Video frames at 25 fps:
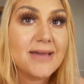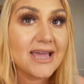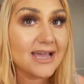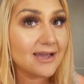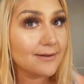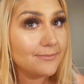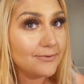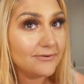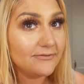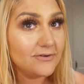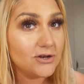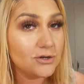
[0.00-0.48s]

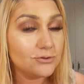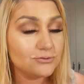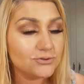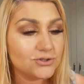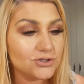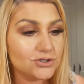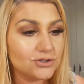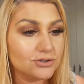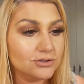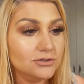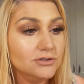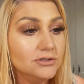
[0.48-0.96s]
Makeup
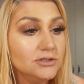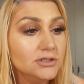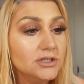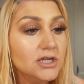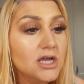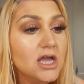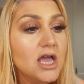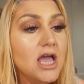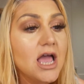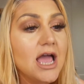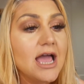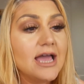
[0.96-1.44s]
Revolution,
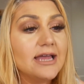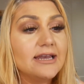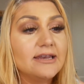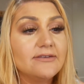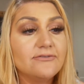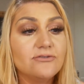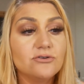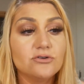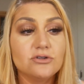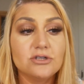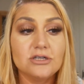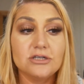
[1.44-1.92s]
and
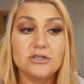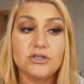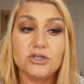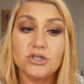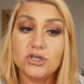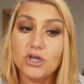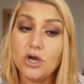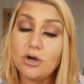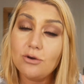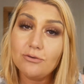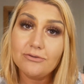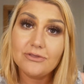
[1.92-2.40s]
if you
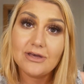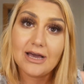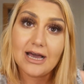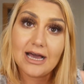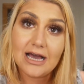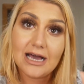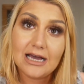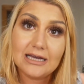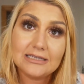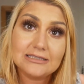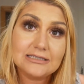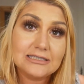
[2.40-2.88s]
didn't know
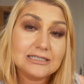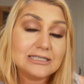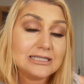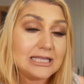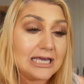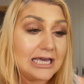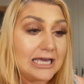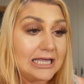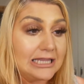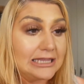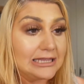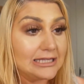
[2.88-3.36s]
that,
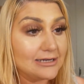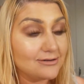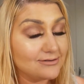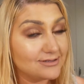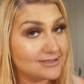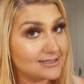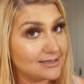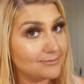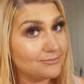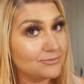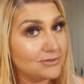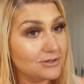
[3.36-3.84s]
then
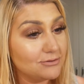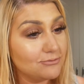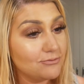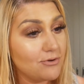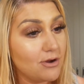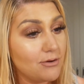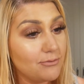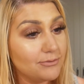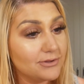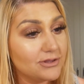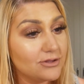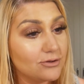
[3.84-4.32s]
there's something
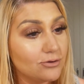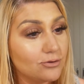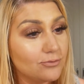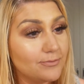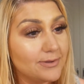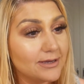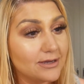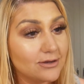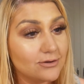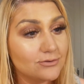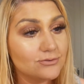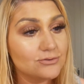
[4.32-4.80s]
wrong with you,
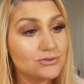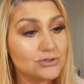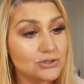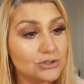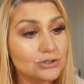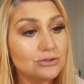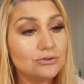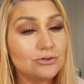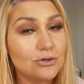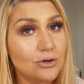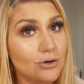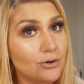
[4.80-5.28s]
because,
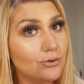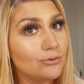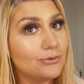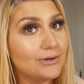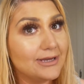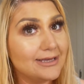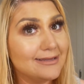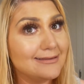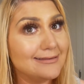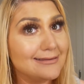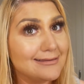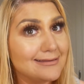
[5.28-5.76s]
you know,
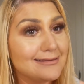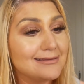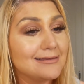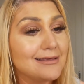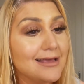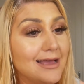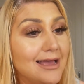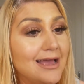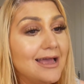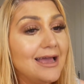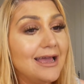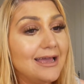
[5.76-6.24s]
it's
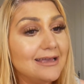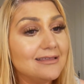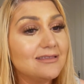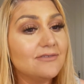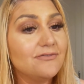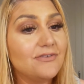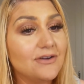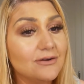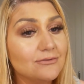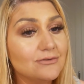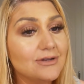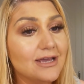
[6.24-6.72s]

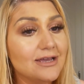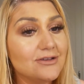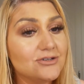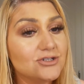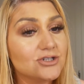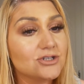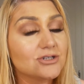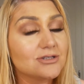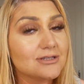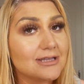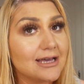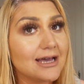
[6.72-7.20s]
a
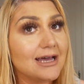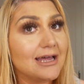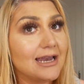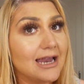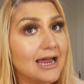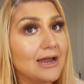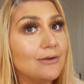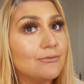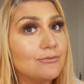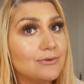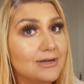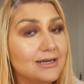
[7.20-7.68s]
foundation
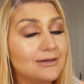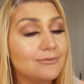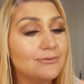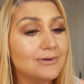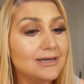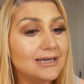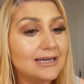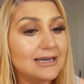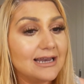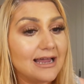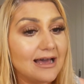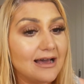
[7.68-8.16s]
that I
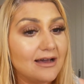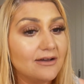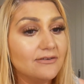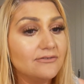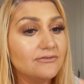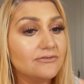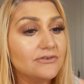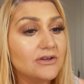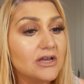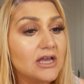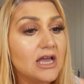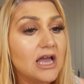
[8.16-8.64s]
really
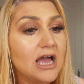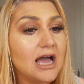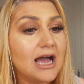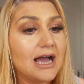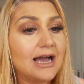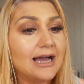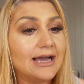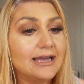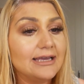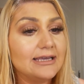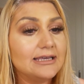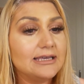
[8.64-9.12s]
love.
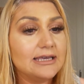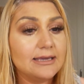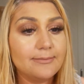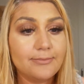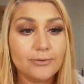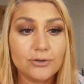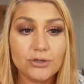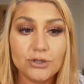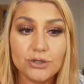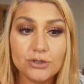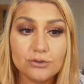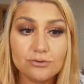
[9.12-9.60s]
I
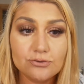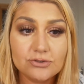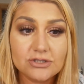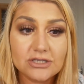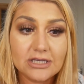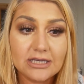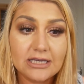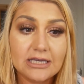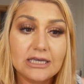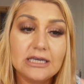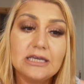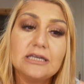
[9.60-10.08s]
keep on
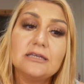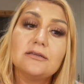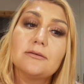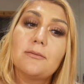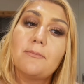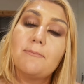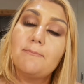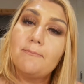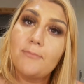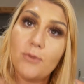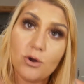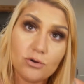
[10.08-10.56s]
using
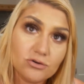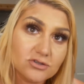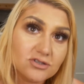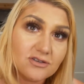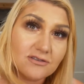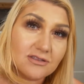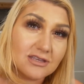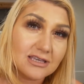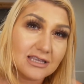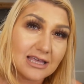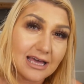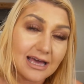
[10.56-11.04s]
it most
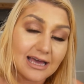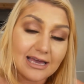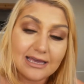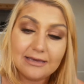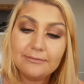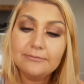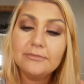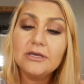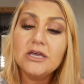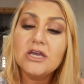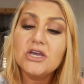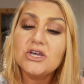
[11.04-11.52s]
of the
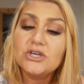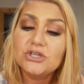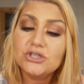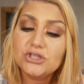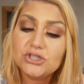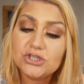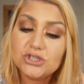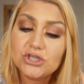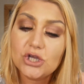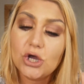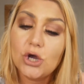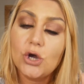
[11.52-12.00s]
time,
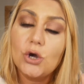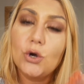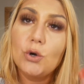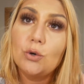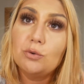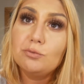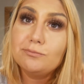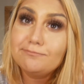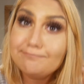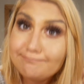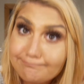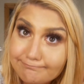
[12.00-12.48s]

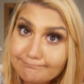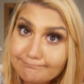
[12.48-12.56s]
so